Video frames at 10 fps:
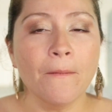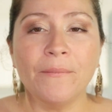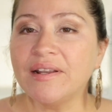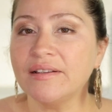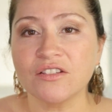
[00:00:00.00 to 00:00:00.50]

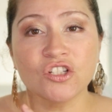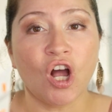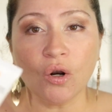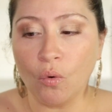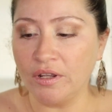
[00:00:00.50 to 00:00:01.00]
but it's
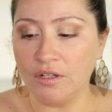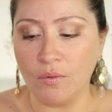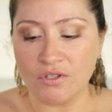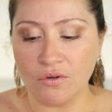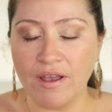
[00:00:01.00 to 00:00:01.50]
not oily
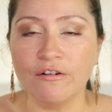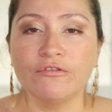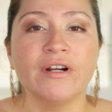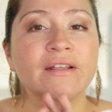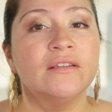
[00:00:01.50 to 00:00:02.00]

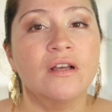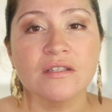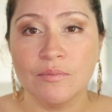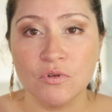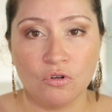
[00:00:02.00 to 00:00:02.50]
whatsoever. It
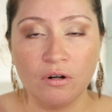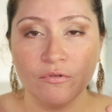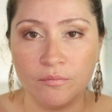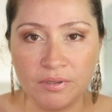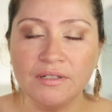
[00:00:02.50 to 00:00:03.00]
does
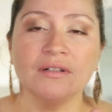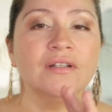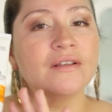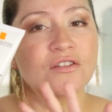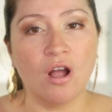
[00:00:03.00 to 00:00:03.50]
absorb
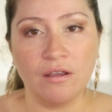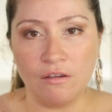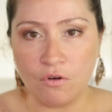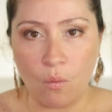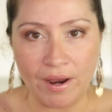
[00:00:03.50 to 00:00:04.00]
completely, does not
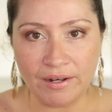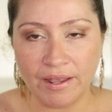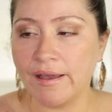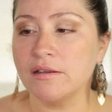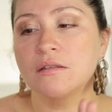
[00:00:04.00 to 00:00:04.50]
give you a white
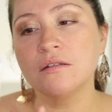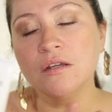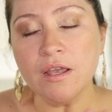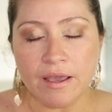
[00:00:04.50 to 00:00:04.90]
cast.